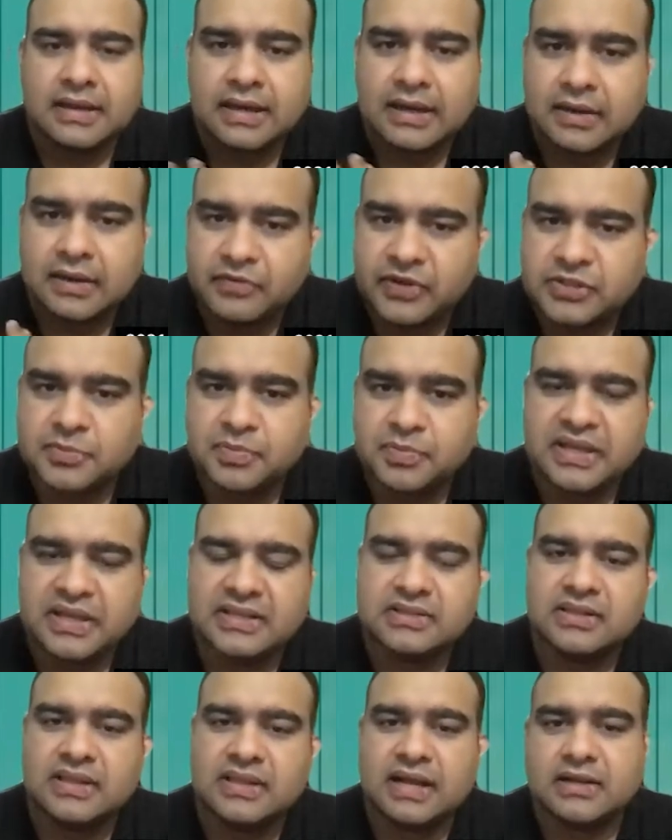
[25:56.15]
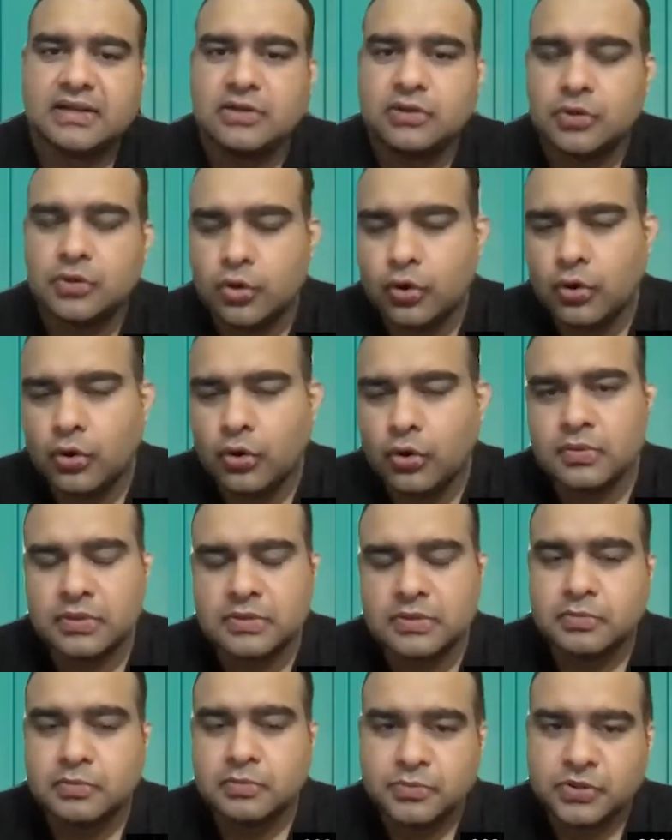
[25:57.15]
which means that no
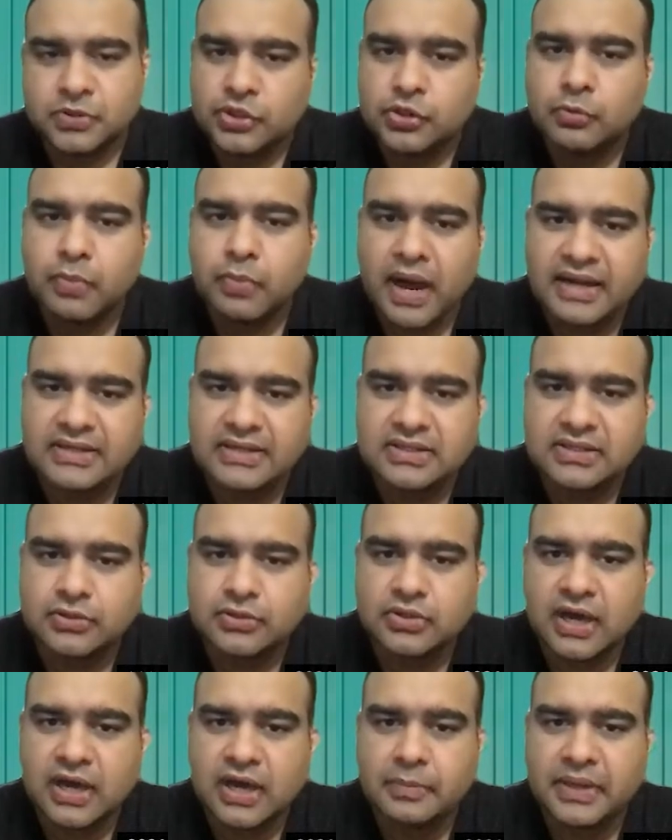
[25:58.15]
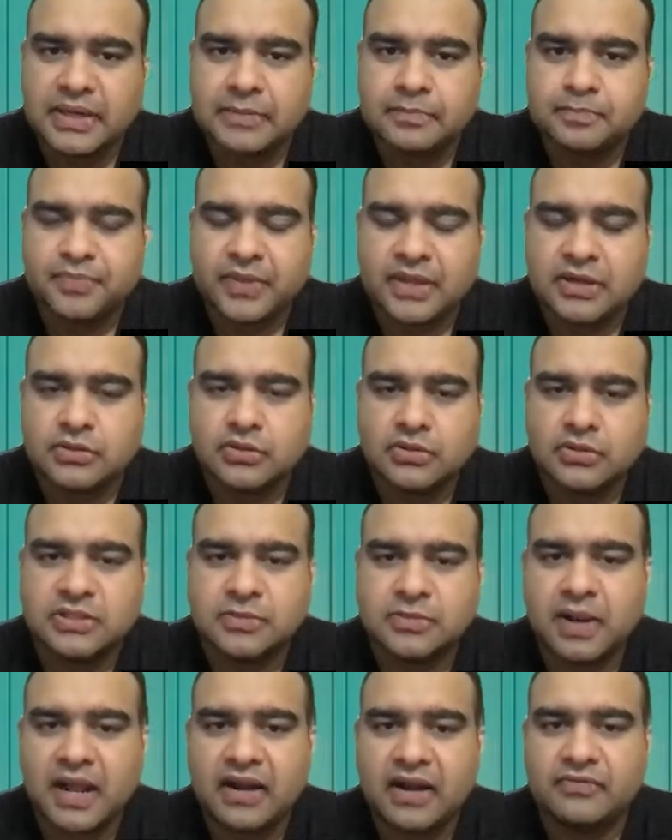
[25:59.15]
new buyers could come in to this
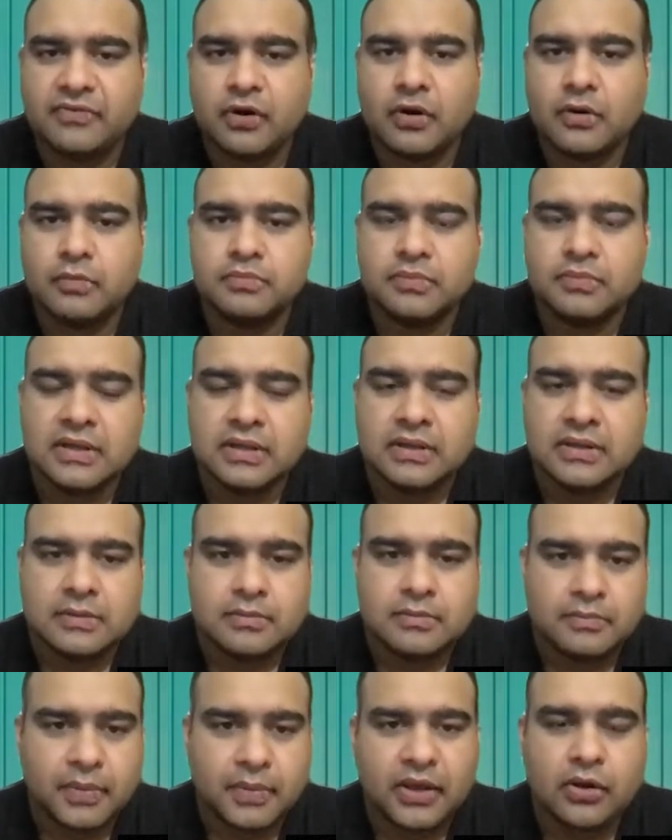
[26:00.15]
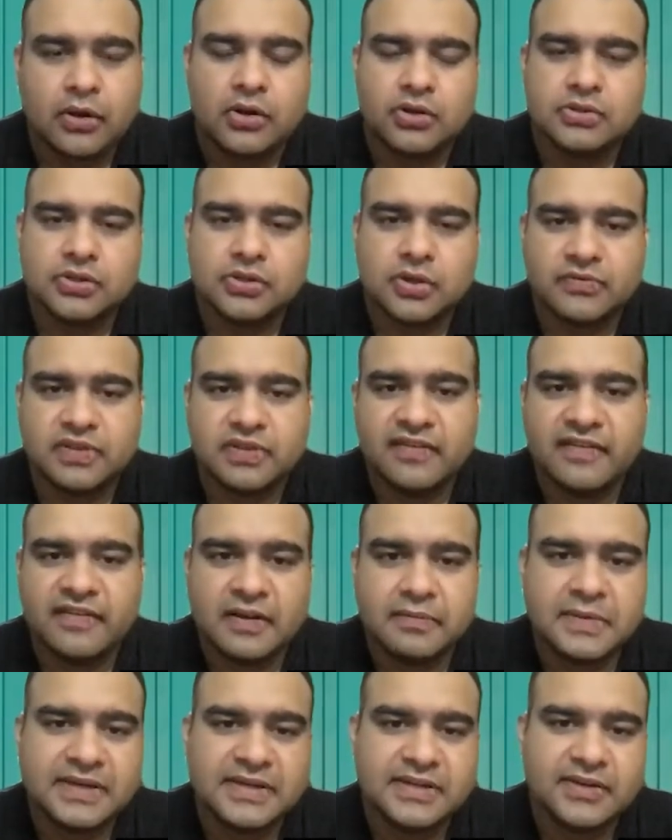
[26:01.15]
platform because of the
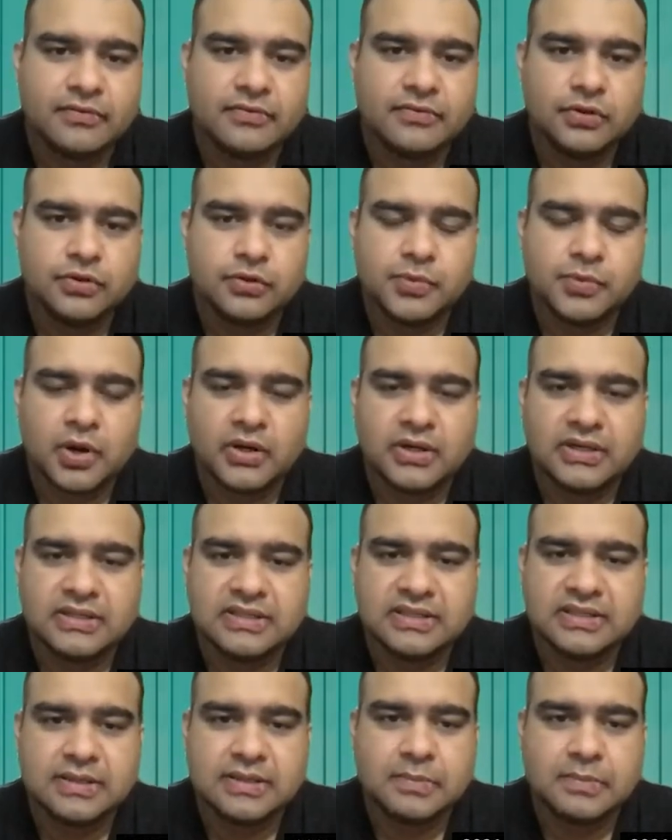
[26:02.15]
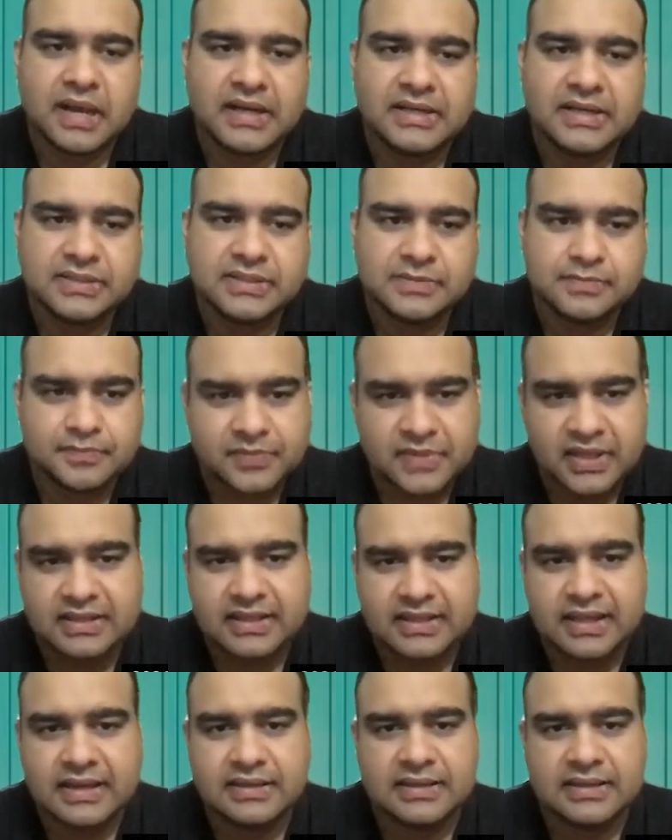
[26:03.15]
availability of those products and suppliers in there.